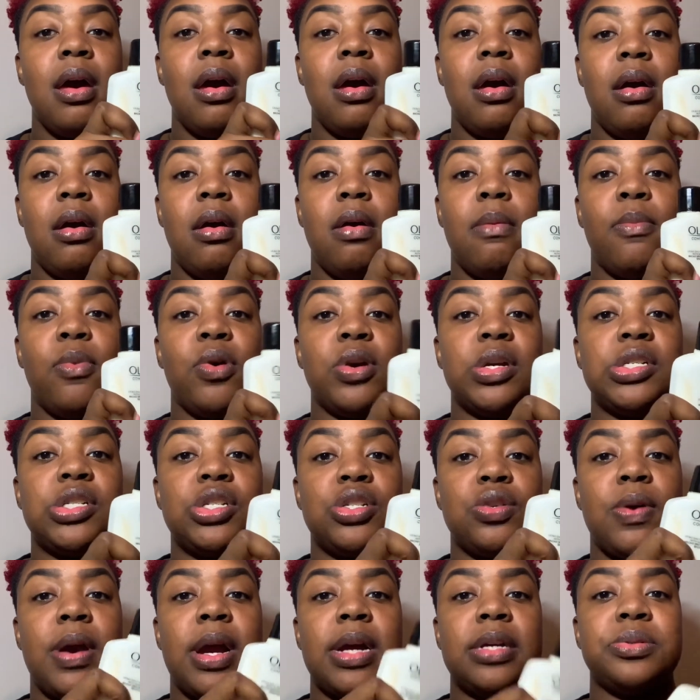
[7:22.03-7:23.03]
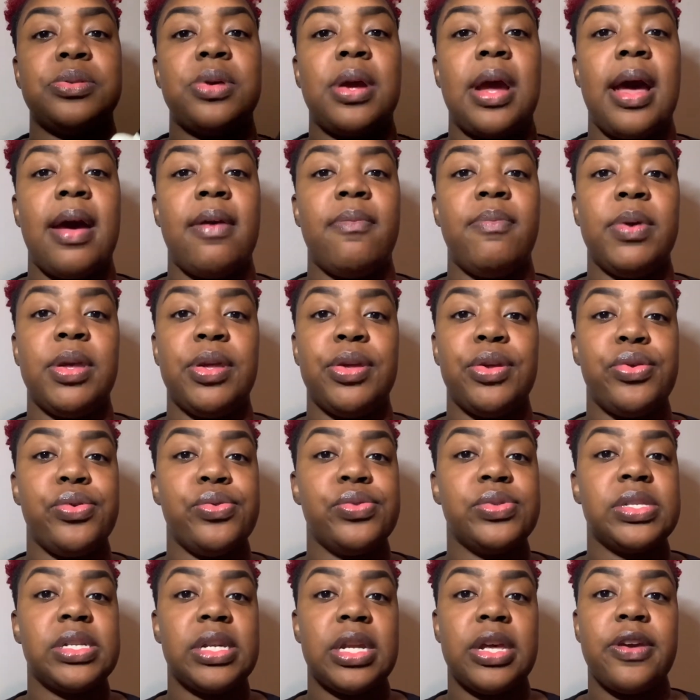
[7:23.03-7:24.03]
moisturizer. I've been
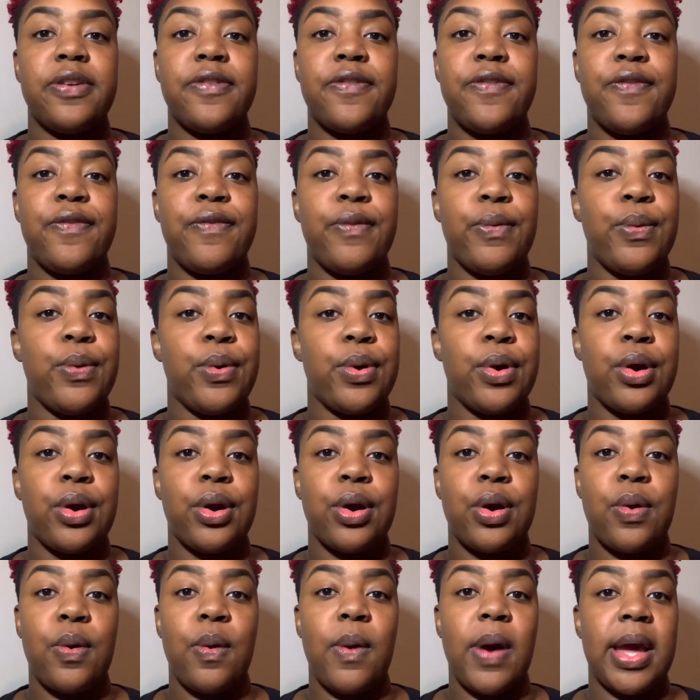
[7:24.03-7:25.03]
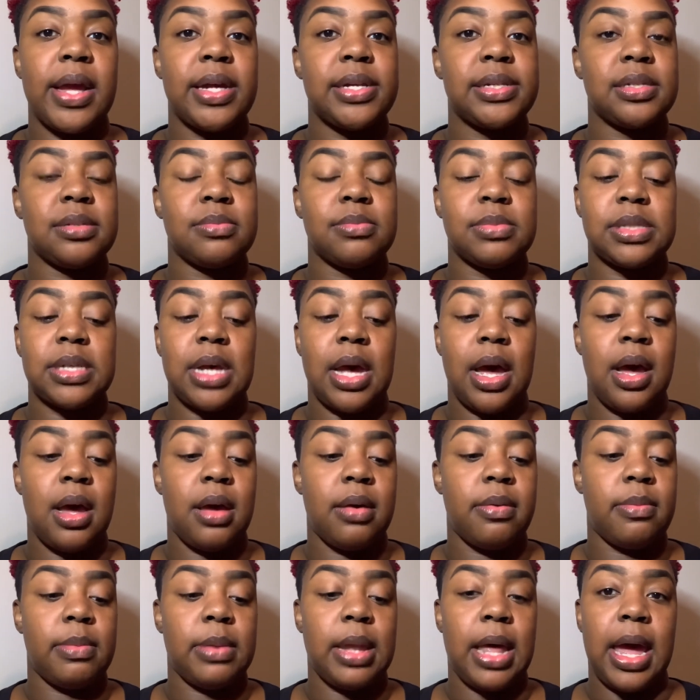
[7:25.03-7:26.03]
using it for quite some
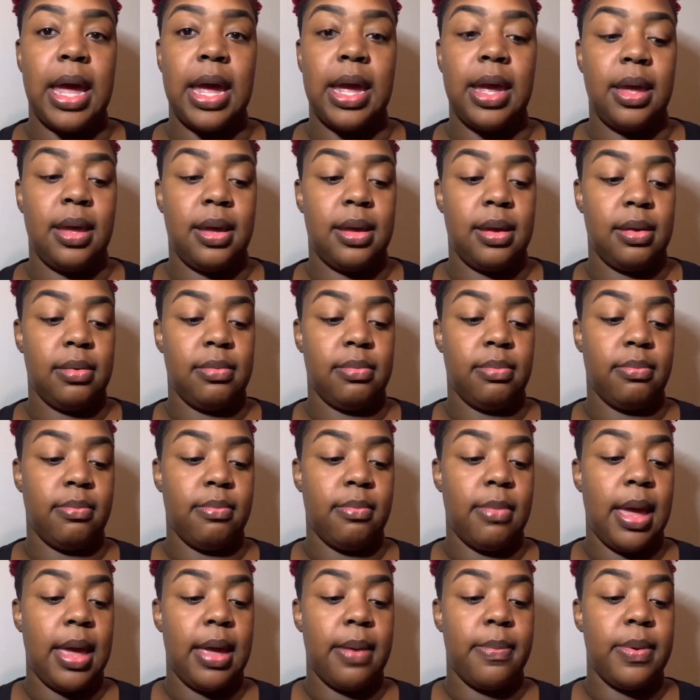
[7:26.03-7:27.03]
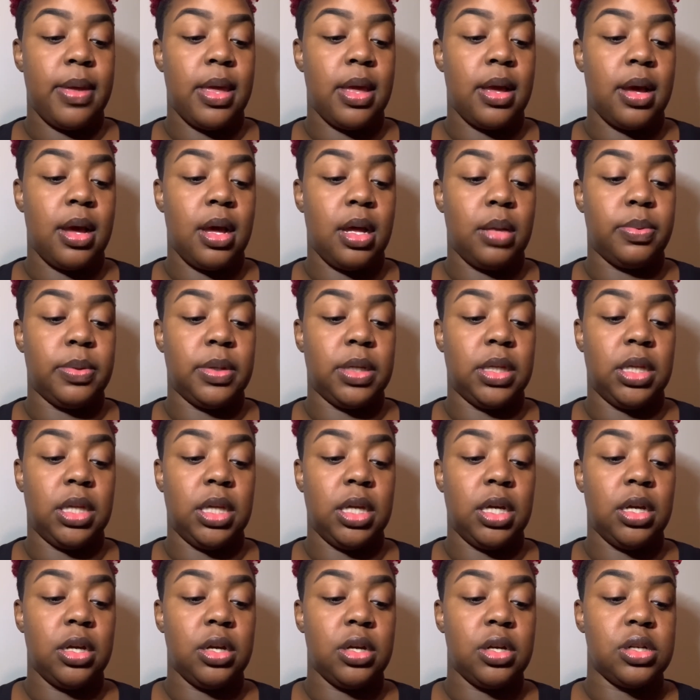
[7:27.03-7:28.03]
time, like maybe a couple of
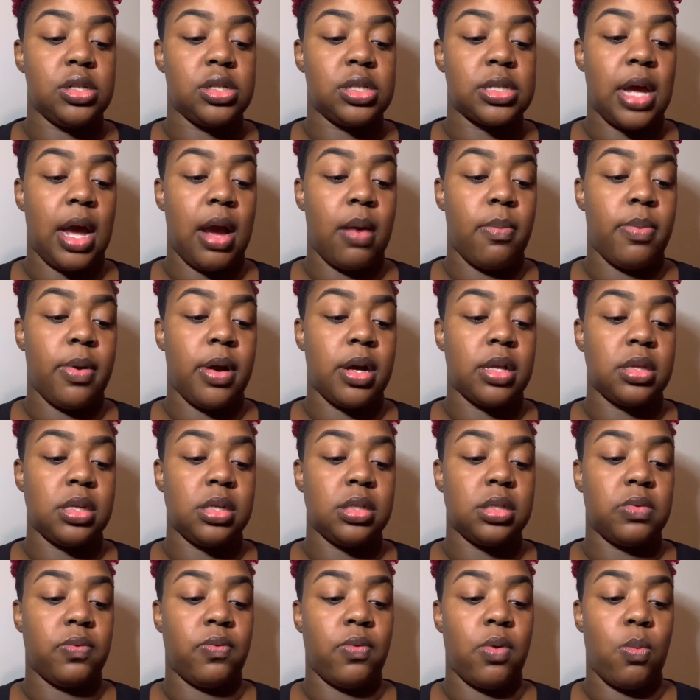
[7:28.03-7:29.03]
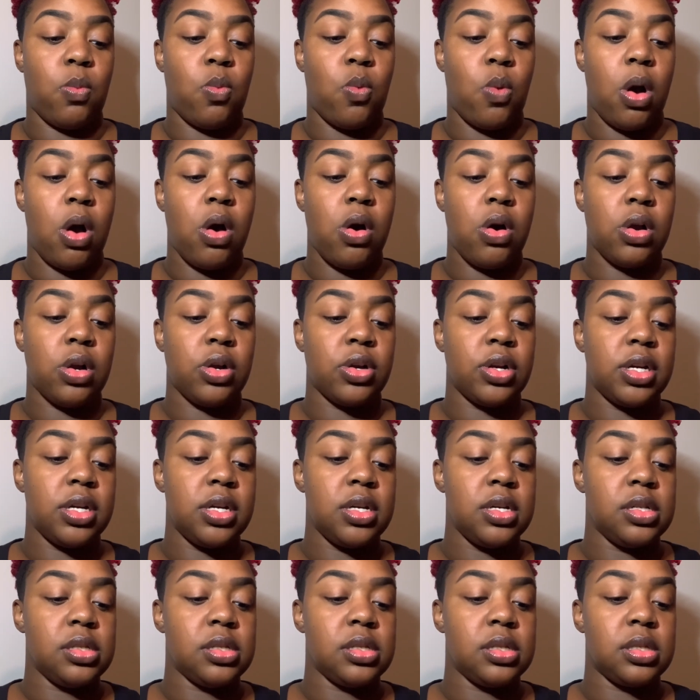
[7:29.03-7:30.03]
years. I brought this from
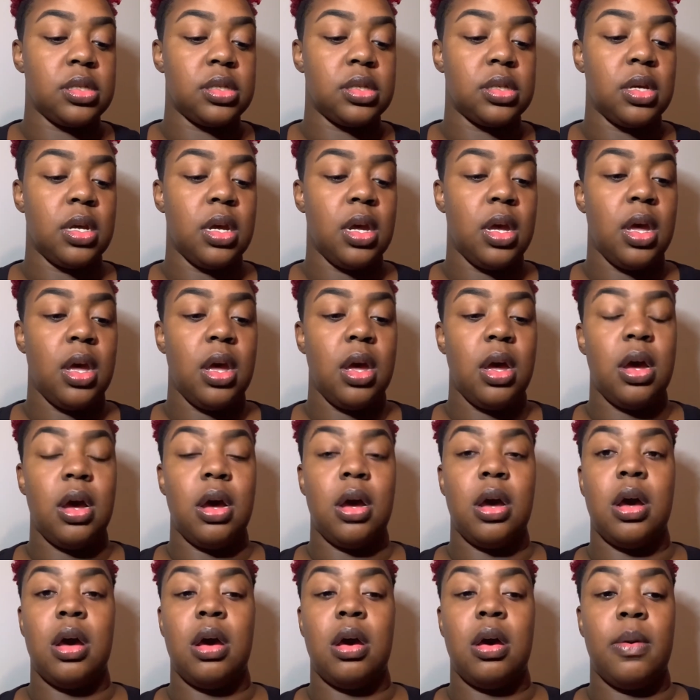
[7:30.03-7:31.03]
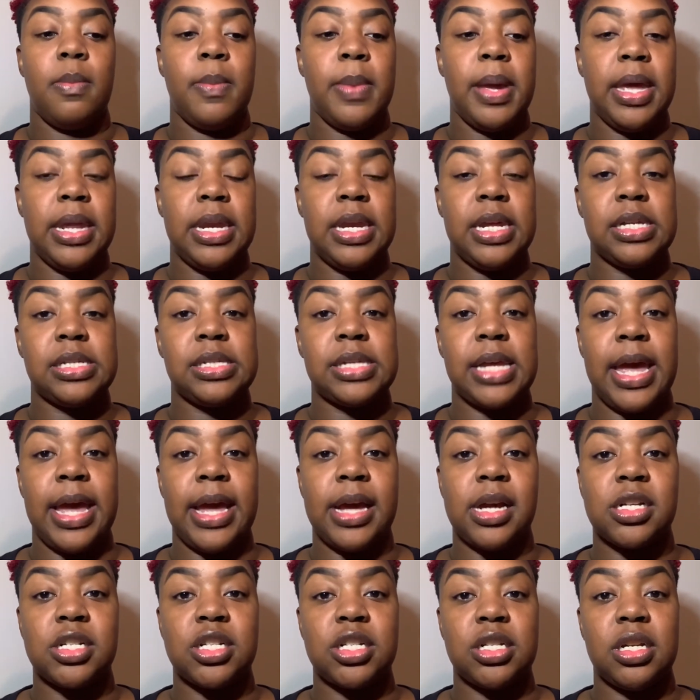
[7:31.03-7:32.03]
Walgreens. And it's
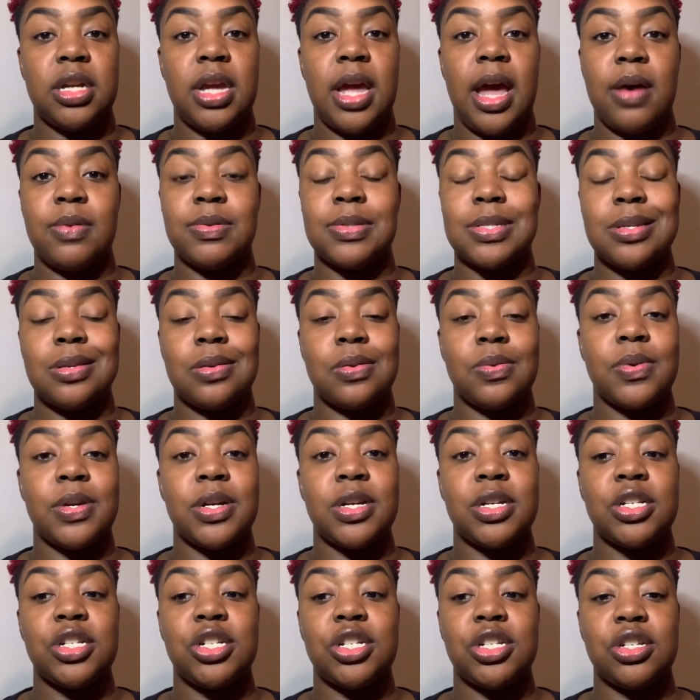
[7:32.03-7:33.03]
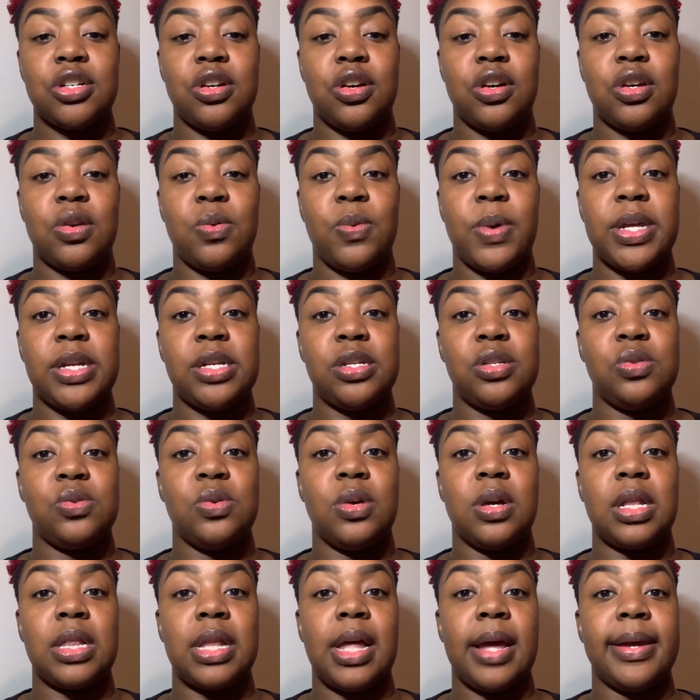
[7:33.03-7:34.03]
actually, I was in a rush on the way to do a
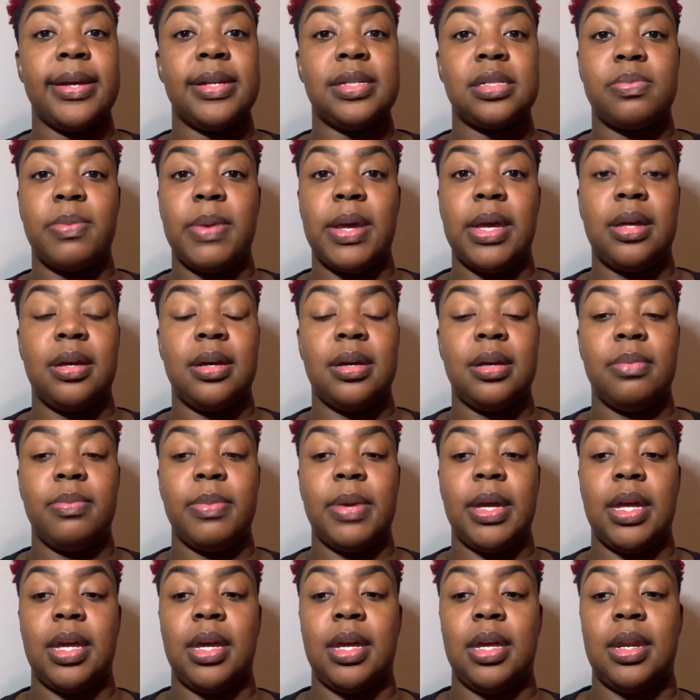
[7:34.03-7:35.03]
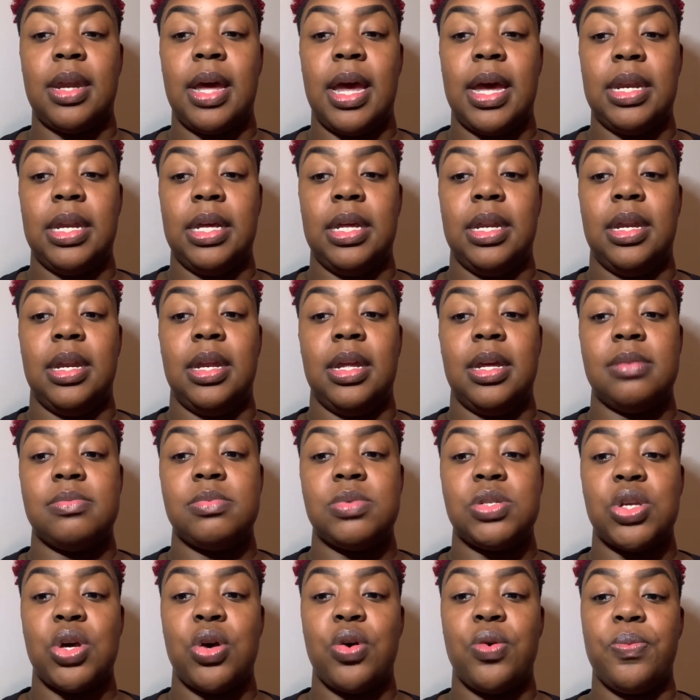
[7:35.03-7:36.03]
client's makeup and I needed it.
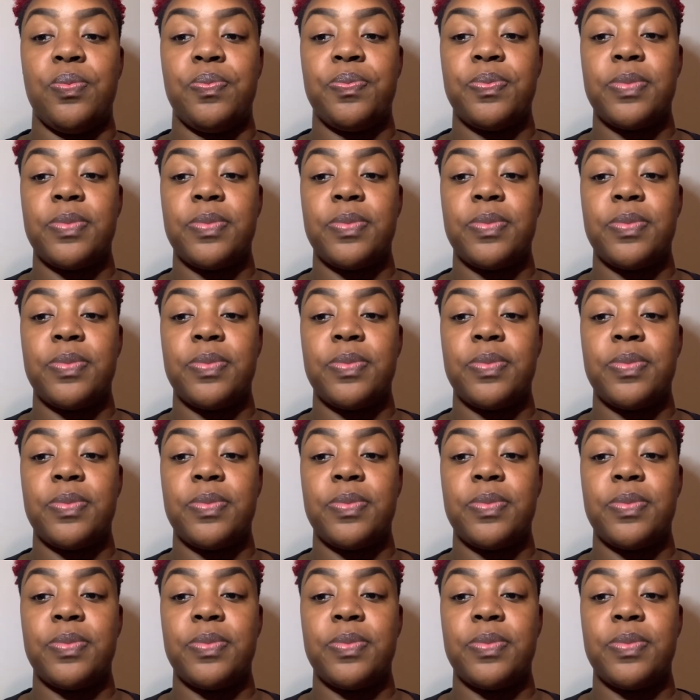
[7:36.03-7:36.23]
So